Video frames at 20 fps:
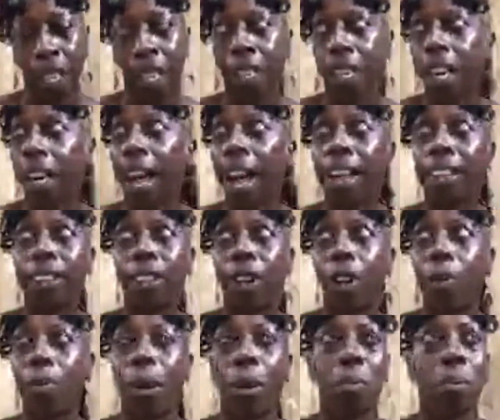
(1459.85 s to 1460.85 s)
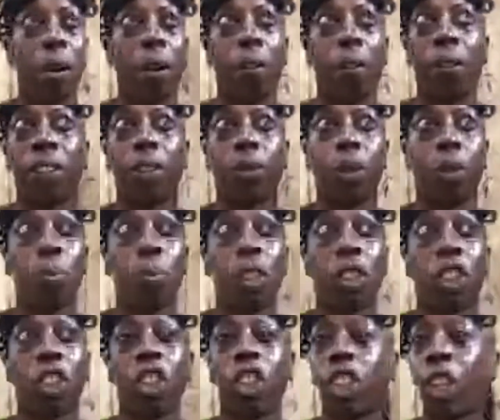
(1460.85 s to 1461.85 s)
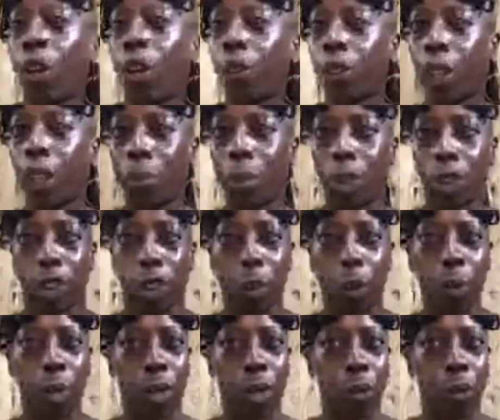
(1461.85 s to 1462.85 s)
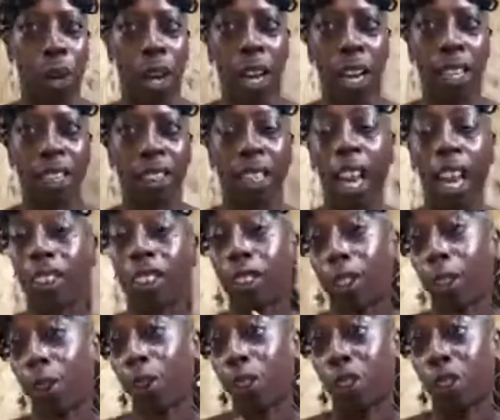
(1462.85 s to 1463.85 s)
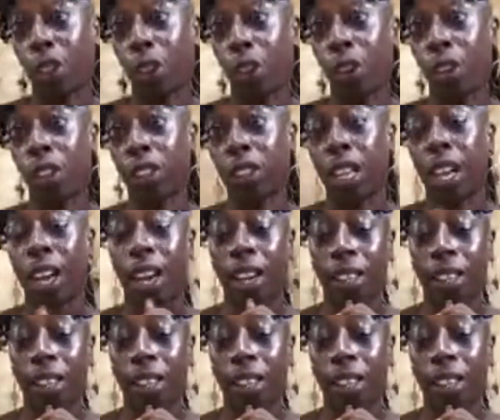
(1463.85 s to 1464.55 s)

Like I know my mother is with me. She shows up in so many ways, and so does yours. And